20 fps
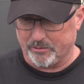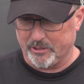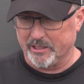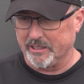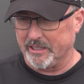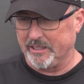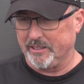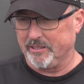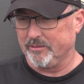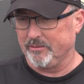
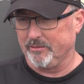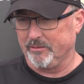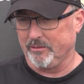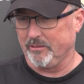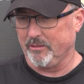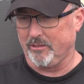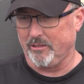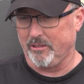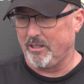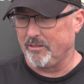really
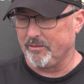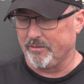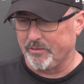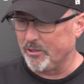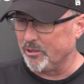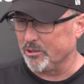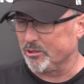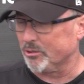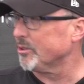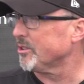on
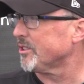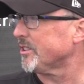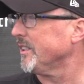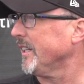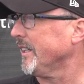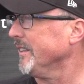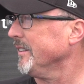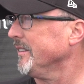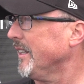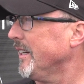first or
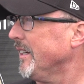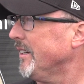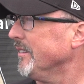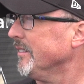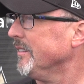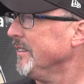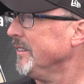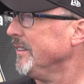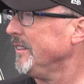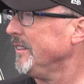second down,